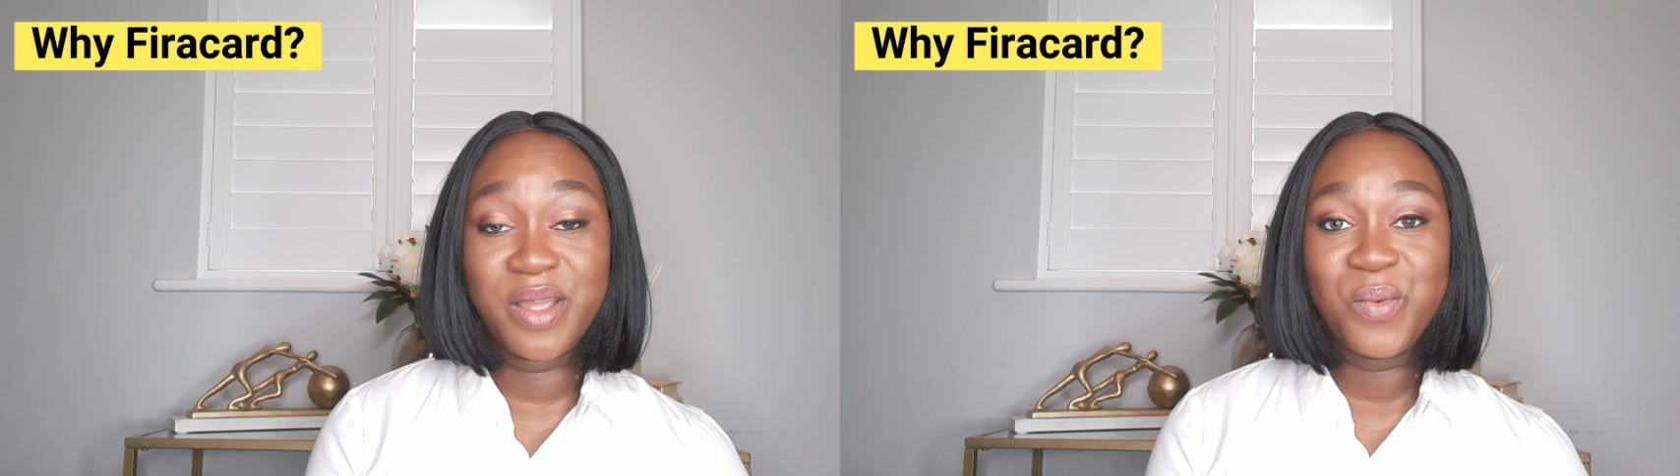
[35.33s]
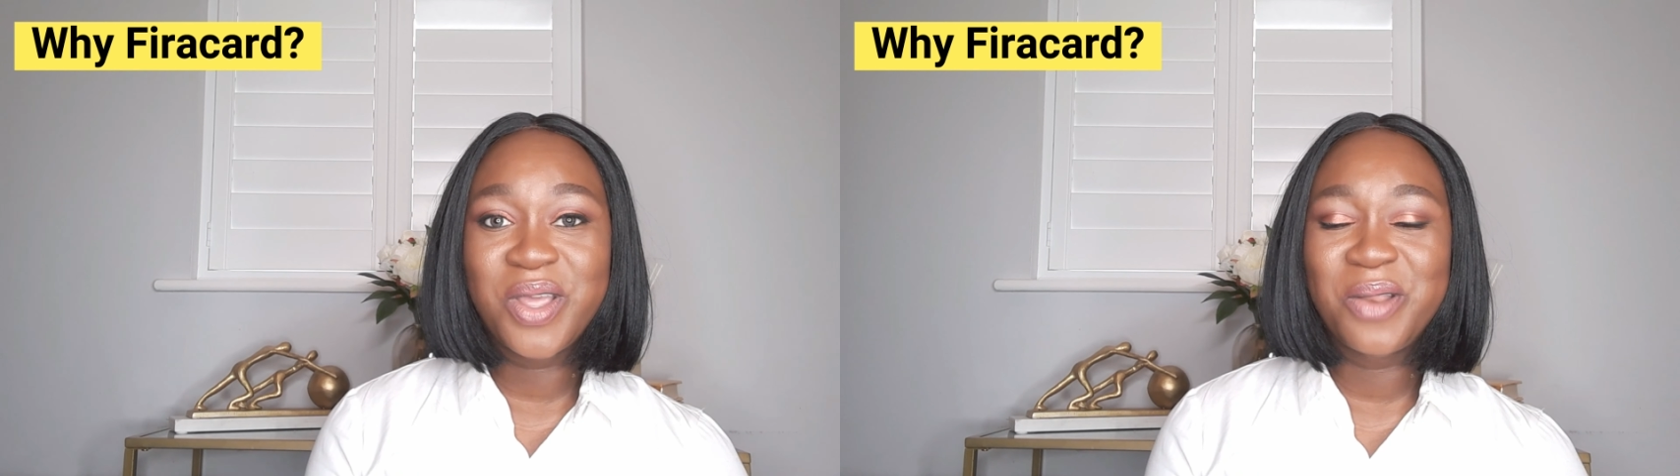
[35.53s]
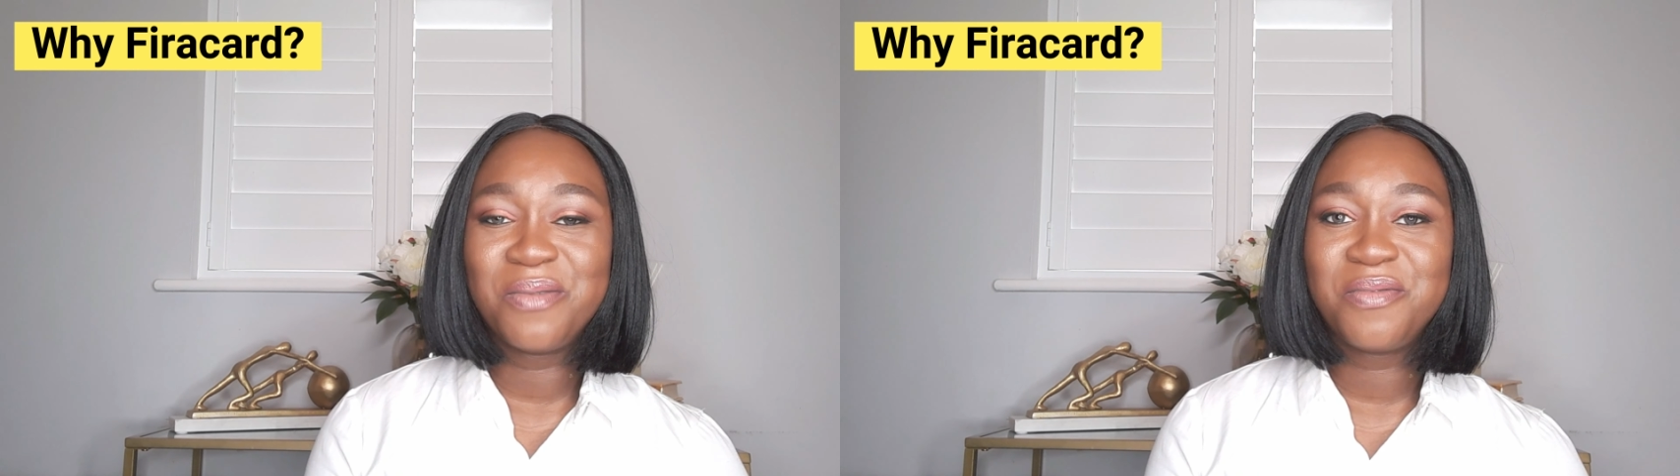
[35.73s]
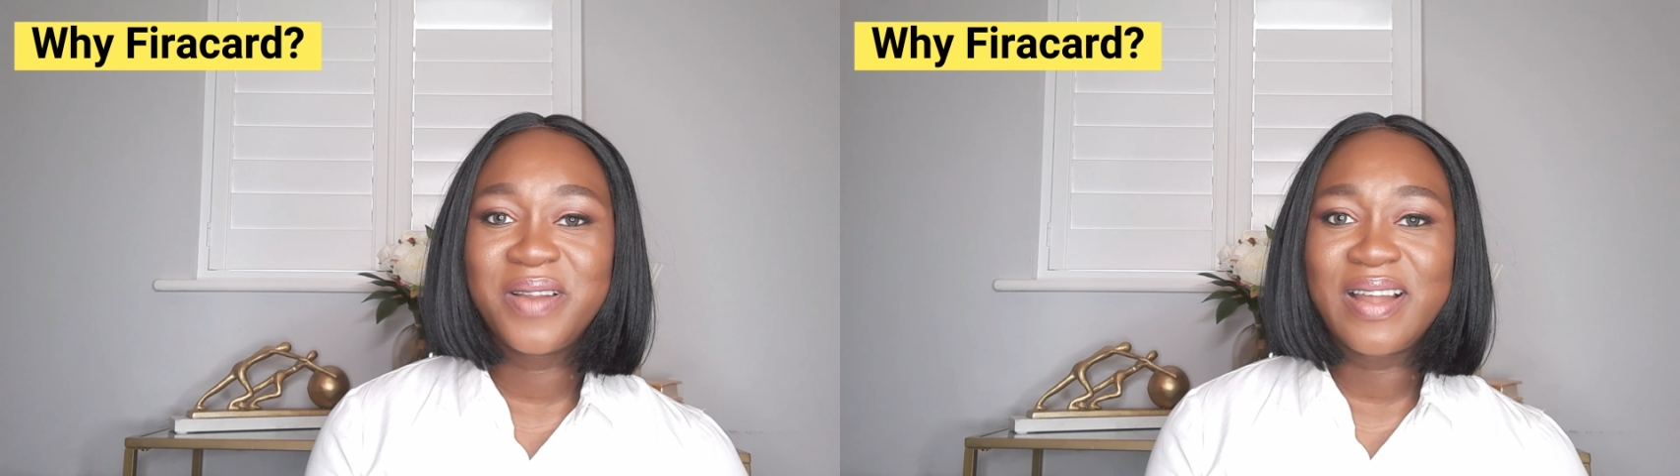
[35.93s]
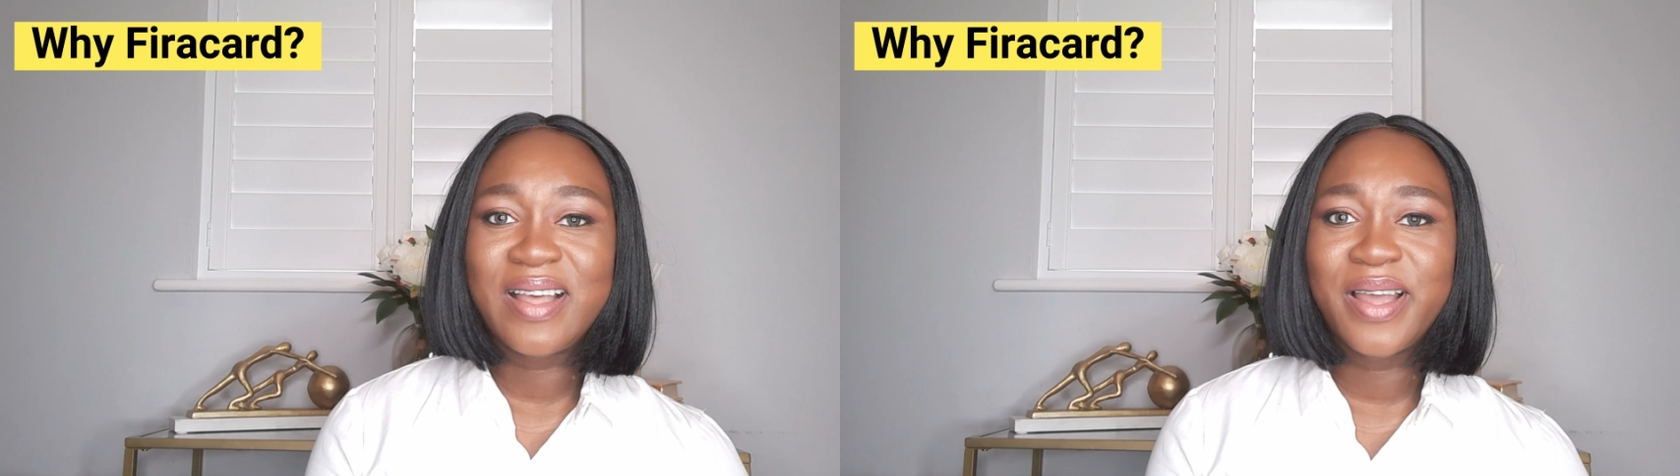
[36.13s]
working on
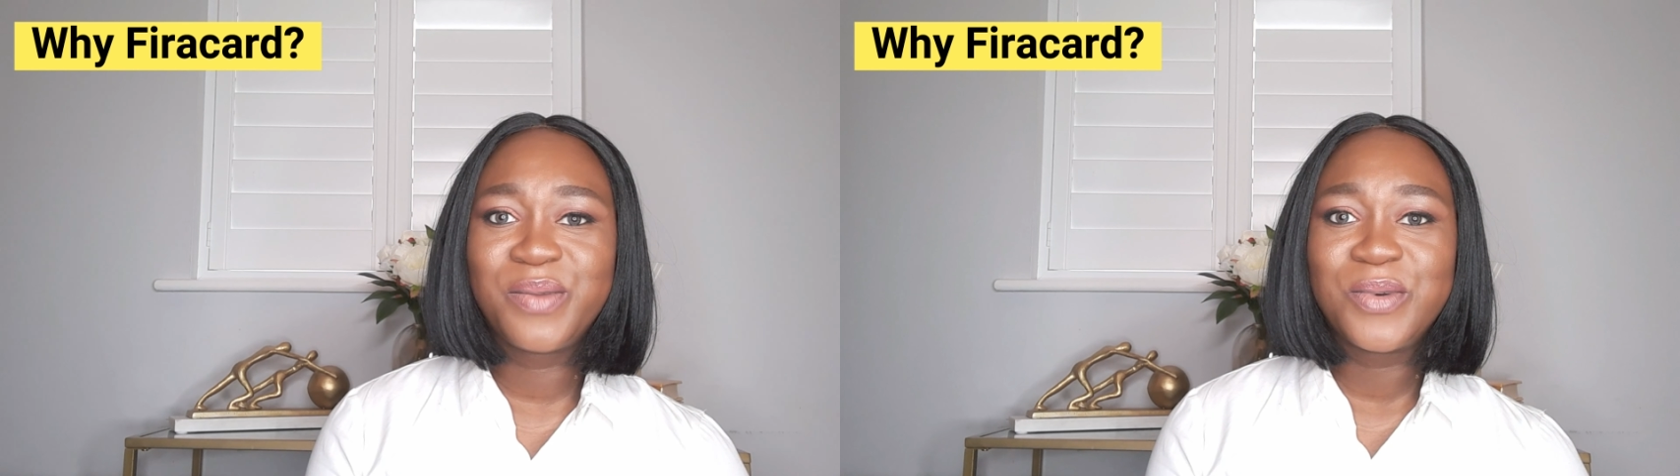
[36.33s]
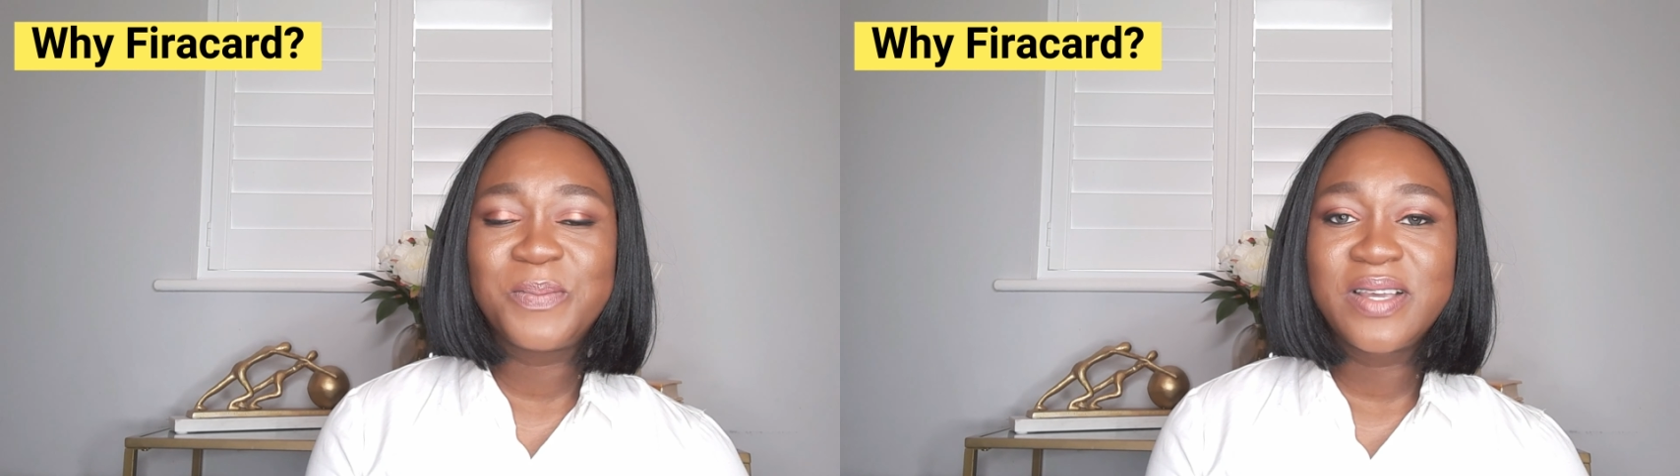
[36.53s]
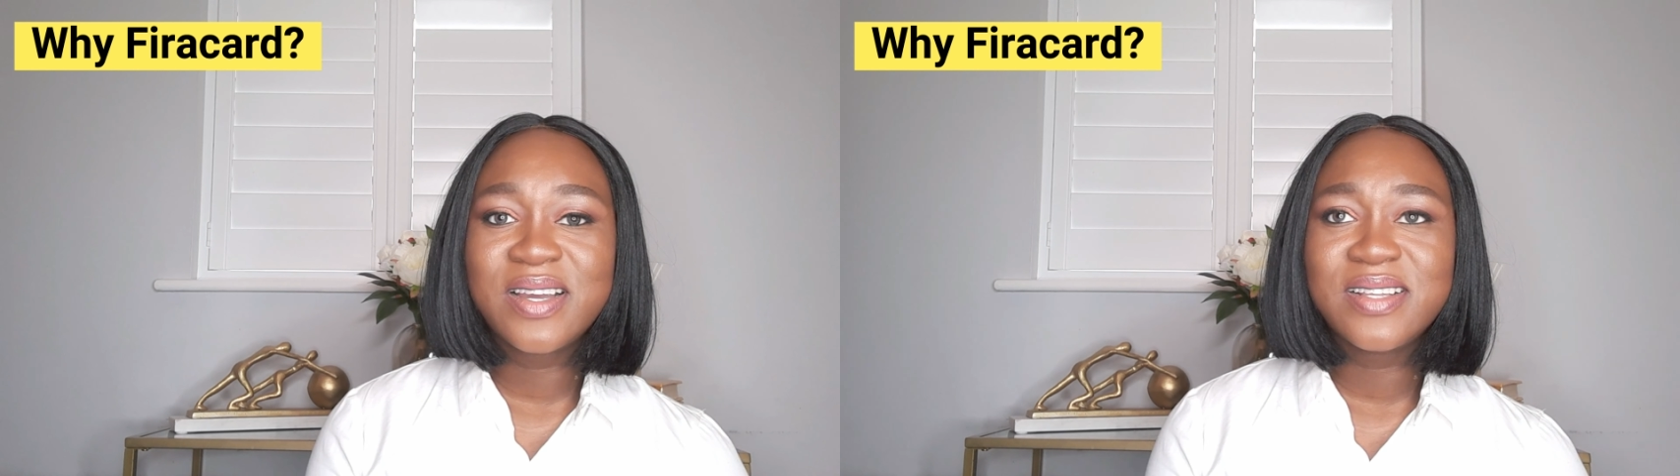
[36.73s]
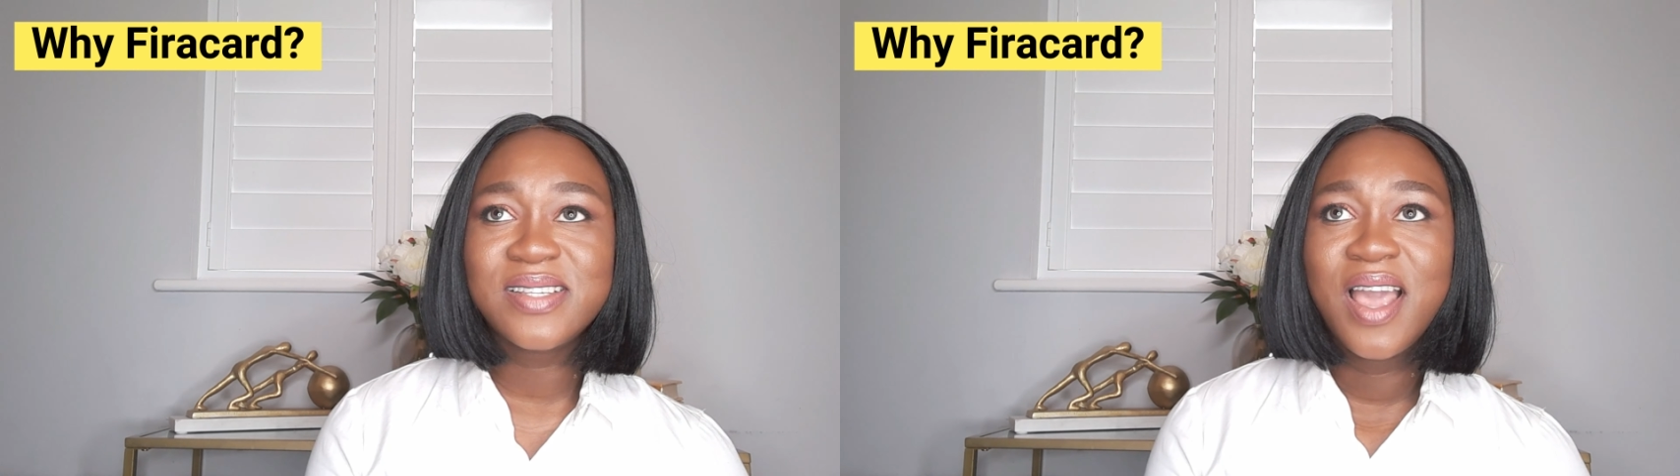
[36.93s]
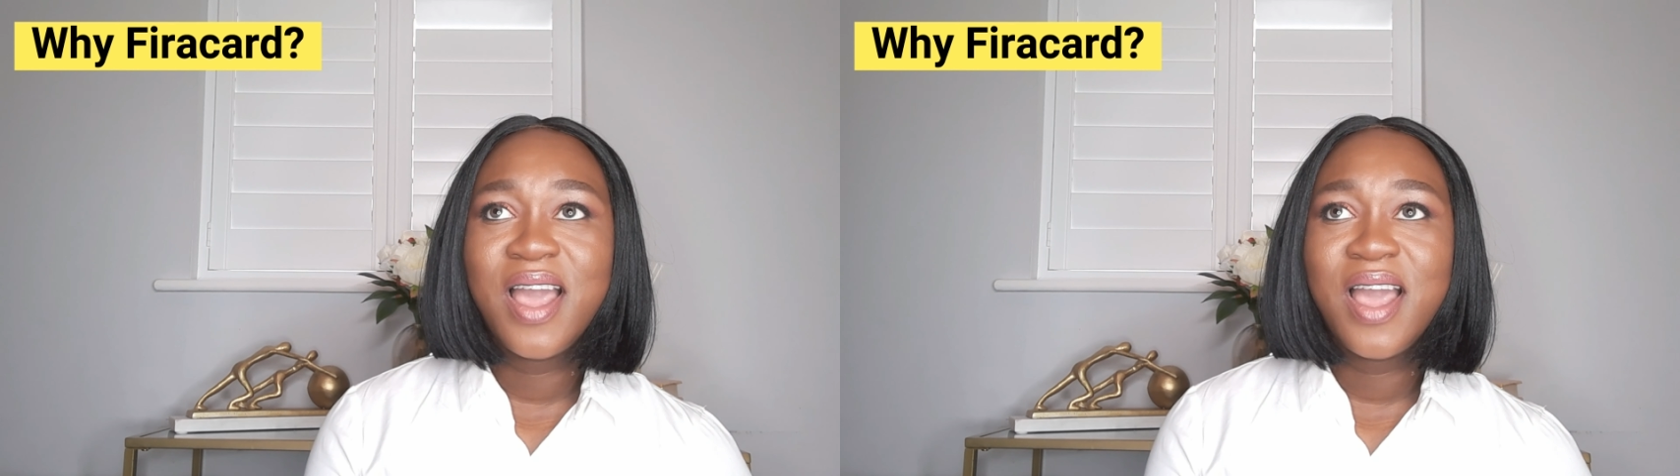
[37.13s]
Firacard was because